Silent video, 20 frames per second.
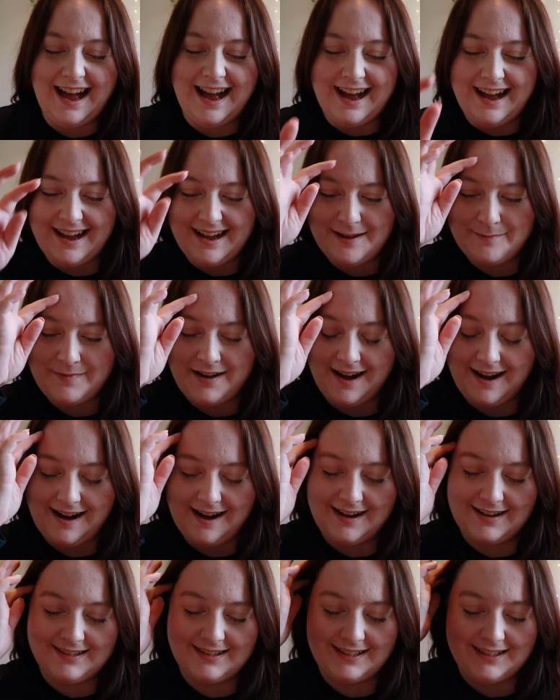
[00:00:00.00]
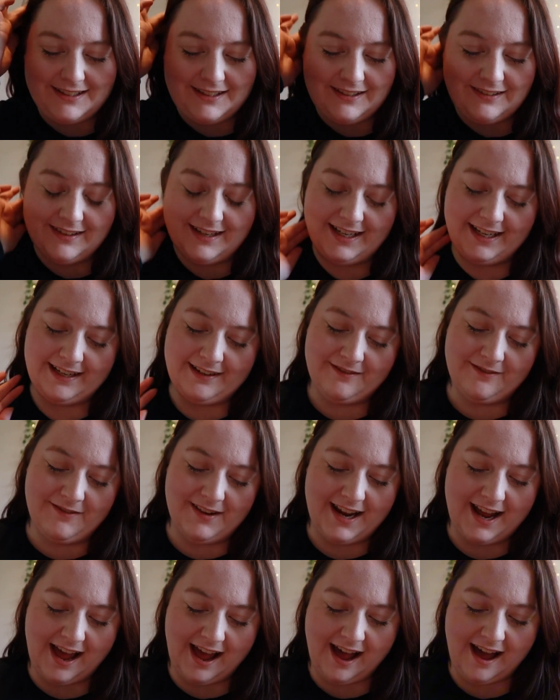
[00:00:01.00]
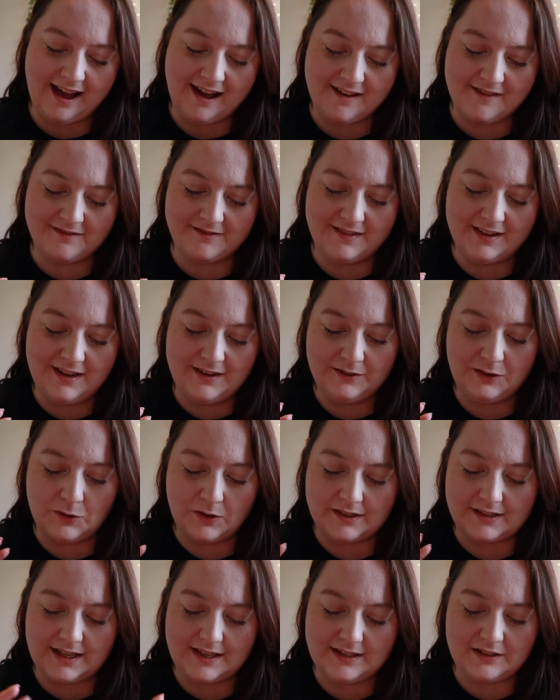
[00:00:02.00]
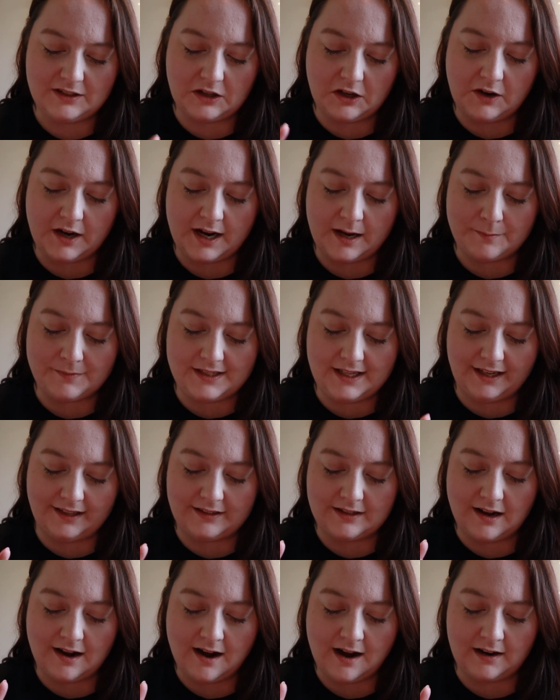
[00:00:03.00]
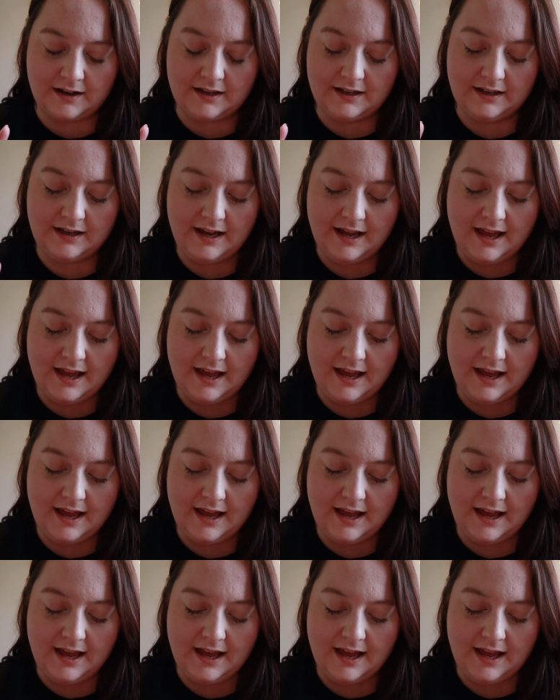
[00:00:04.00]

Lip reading: On the screen, we have, of course, Instagram, TikTok,